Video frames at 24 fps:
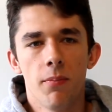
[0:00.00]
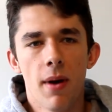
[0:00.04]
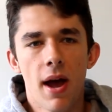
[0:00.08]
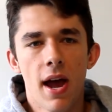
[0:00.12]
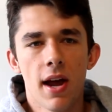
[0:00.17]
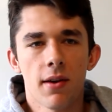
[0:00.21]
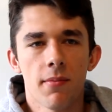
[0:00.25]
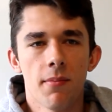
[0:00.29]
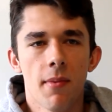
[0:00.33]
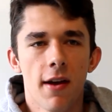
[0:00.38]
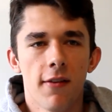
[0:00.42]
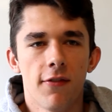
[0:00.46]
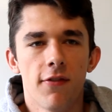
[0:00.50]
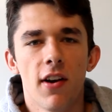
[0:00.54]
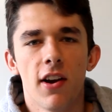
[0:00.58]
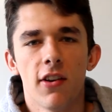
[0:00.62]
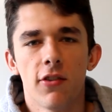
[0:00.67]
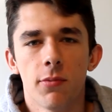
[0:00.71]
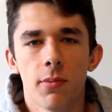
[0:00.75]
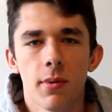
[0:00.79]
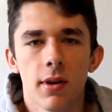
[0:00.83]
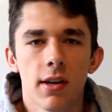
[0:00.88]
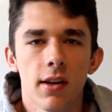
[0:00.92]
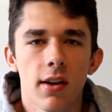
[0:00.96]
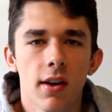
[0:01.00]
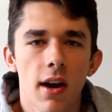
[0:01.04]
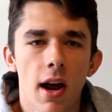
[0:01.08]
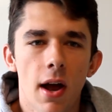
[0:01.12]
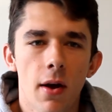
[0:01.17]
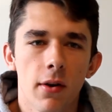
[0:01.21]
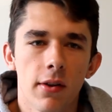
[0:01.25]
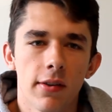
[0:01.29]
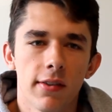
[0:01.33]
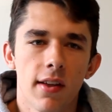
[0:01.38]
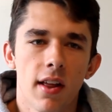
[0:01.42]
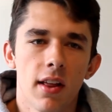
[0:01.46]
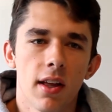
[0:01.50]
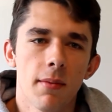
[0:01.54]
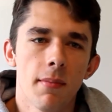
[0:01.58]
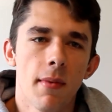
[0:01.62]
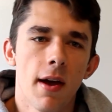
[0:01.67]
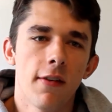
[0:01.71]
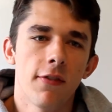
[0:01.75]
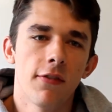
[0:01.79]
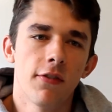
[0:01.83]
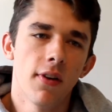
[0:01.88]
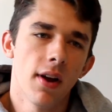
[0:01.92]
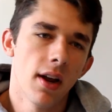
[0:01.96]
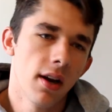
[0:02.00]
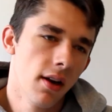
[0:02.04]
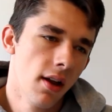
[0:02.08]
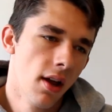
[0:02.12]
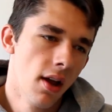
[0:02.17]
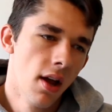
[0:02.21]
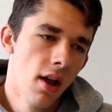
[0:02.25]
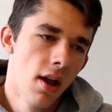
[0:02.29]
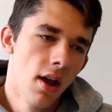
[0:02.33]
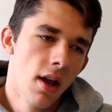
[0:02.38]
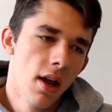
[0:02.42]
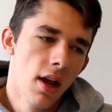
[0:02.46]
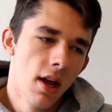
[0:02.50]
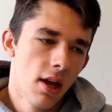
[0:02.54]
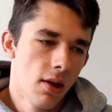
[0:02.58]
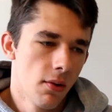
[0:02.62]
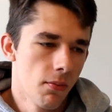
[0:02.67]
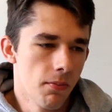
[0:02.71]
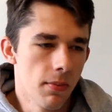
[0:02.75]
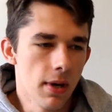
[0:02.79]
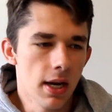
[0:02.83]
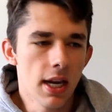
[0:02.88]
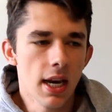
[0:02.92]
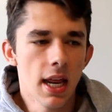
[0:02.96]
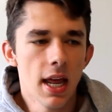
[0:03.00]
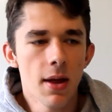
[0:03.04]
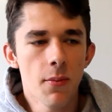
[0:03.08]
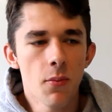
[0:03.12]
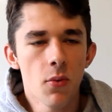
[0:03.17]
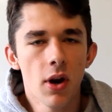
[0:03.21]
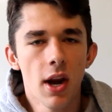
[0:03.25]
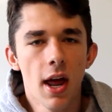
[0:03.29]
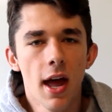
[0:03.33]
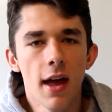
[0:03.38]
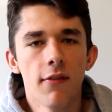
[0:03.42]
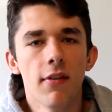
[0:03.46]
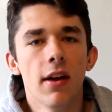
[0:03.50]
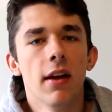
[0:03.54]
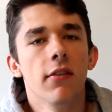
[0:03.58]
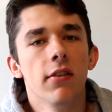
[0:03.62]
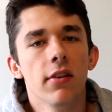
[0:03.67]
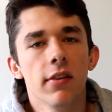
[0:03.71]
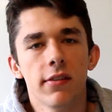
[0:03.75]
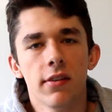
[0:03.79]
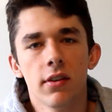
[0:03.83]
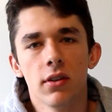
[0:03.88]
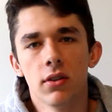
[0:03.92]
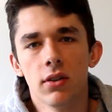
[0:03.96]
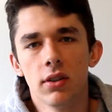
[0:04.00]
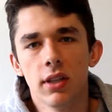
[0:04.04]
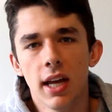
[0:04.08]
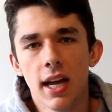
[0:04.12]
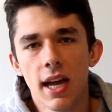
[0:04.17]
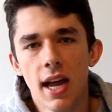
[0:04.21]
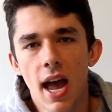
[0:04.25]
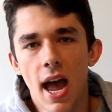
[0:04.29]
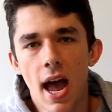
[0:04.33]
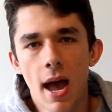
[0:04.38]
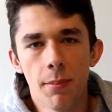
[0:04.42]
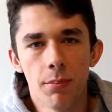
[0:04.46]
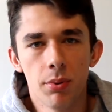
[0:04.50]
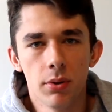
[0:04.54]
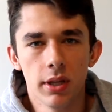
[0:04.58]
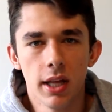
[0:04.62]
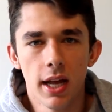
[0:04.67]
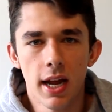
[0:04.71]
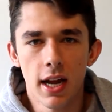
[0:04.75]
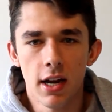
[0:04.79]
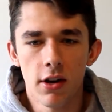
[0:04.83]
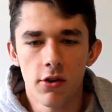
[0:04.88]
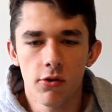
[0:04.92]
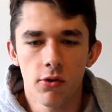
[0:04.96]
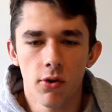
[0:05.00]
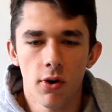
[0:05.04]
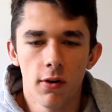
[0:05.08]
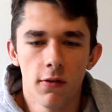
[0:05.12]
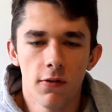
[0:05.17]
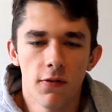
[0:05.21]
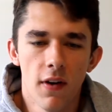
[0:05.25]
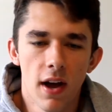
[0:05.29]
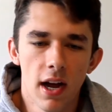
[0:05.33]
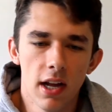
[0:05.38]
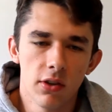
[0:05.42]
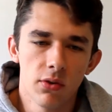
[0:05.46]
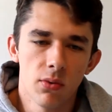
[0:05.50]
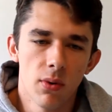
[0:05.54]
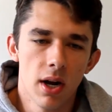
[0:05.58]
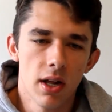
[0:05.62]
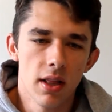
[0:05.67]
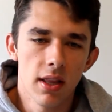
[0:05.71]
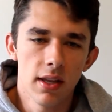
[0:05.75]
Back my freshman year, I was telling my friend, me and him would have every single day Apple to Android fights, why